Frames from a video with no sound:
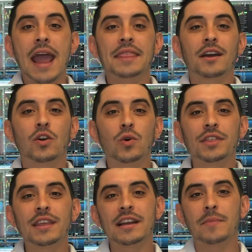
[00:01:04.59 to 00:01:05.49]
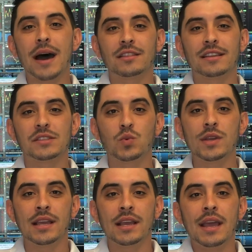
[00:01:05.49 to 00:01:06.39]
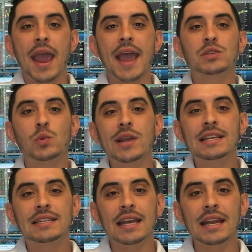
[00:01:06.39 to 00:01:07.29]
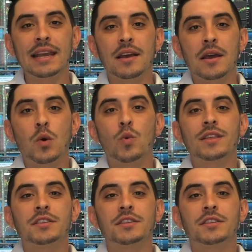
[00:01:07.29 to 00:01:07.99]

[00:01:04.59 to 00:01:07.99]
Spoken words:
And the cool thing about this week is we did it with